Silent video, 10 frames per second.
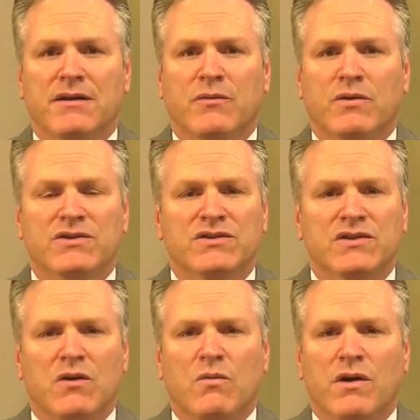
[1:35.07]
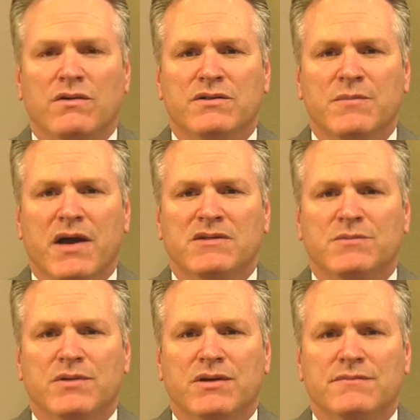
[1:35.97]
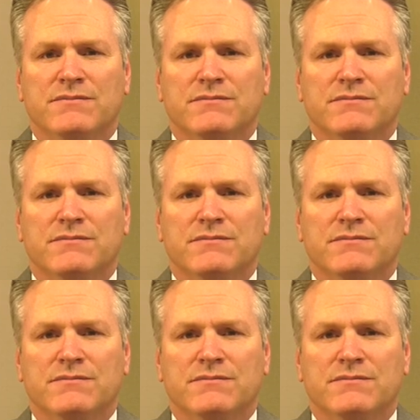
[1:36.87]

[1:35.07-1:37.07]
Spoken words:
that worked so well this past spring.